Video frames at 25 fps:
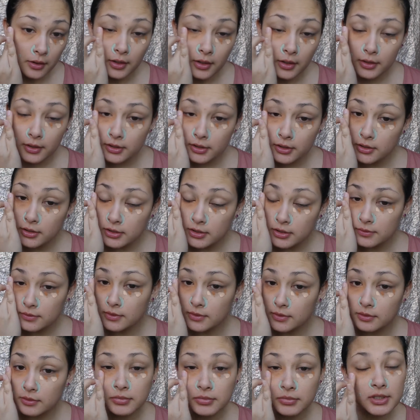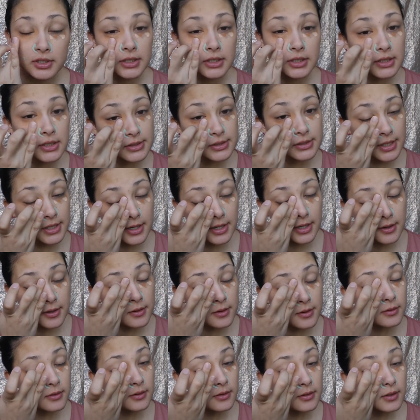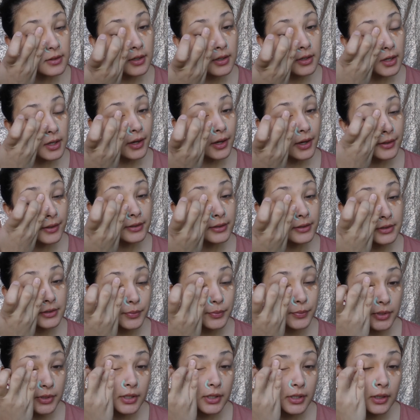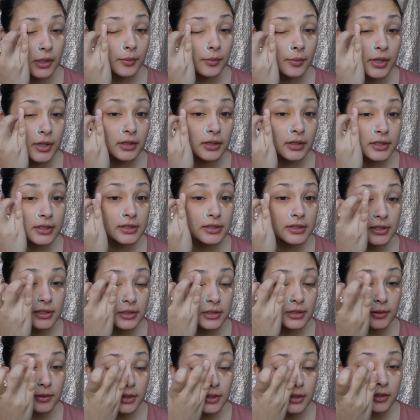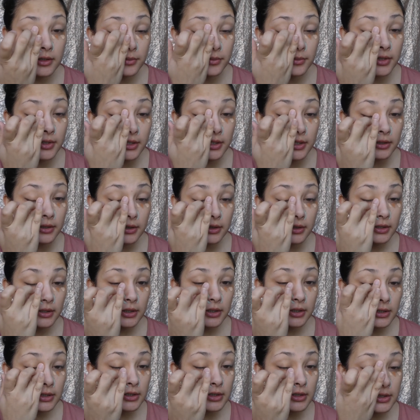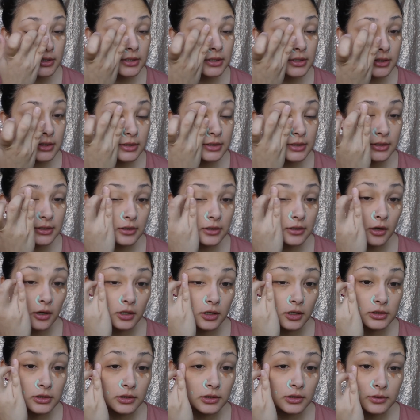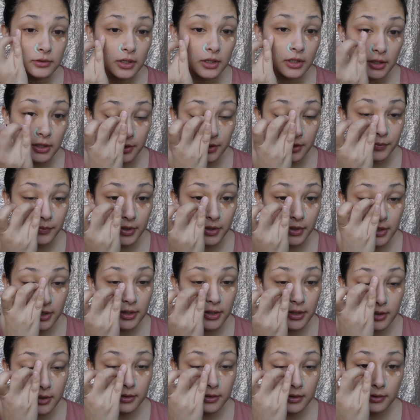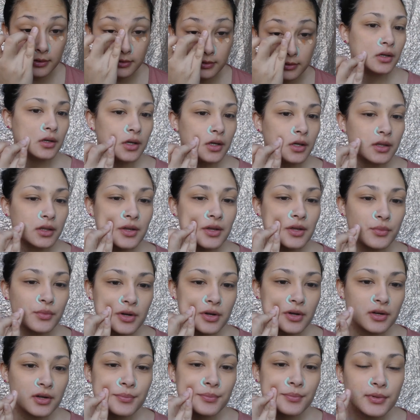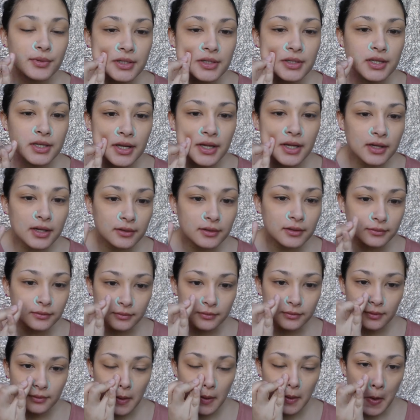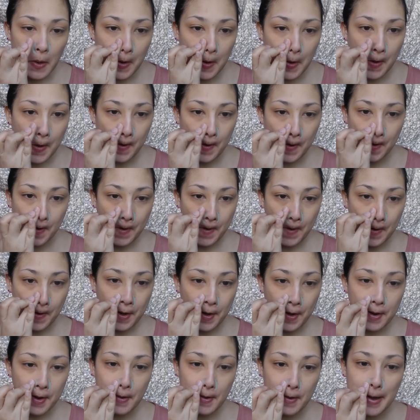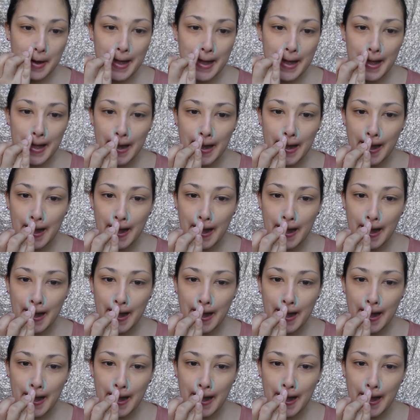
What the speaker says: You just want to blend this out. I like to put it on my lid too a little bit, just because it's also dark up there. Then we're going to blend out Glam.